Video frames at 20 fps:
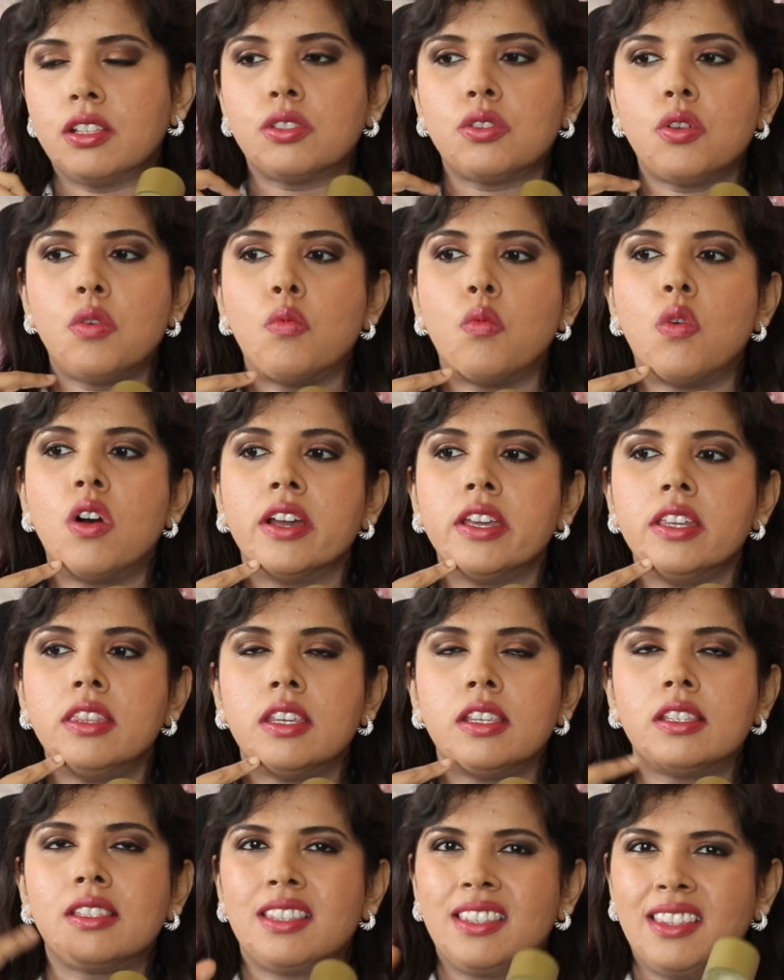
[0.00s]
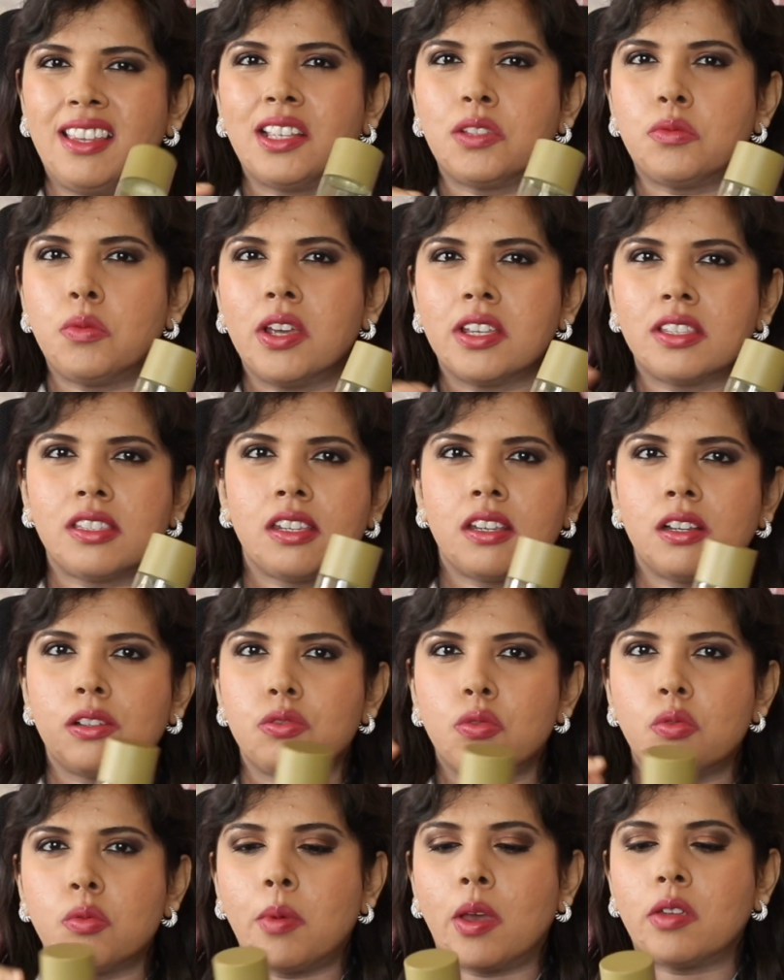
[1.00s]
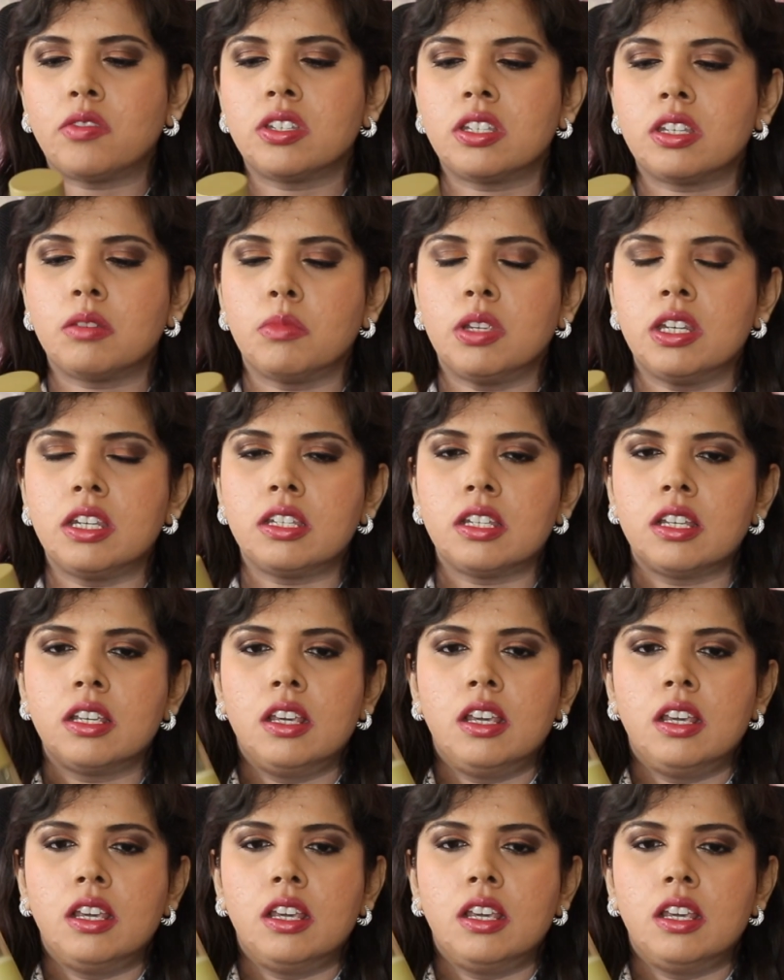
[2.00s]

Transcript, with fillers: So why this? That's why I said I'll talk about it in a minute.